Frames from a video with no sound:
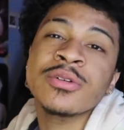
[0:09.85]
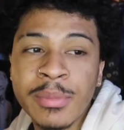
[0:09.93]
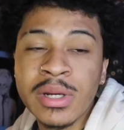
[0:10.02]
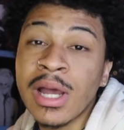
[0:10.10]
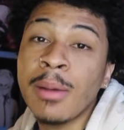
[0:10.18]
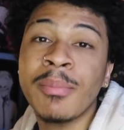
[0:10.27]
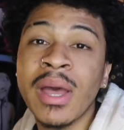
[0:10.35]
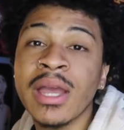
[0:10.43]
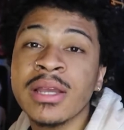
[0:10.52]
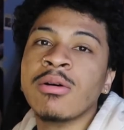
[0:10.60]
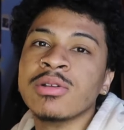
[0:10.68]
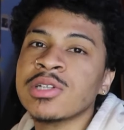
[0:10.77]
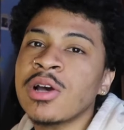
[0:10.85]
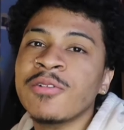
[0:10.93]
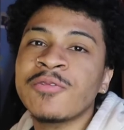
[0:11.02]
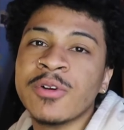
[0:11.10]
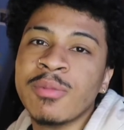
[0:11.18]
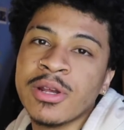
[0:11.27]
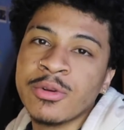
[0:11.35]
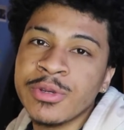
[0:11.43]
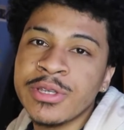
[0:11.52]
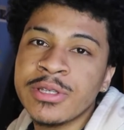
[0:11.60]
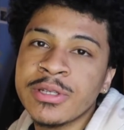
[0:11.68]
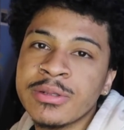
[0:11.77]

but I'm back. I was gone for about a week.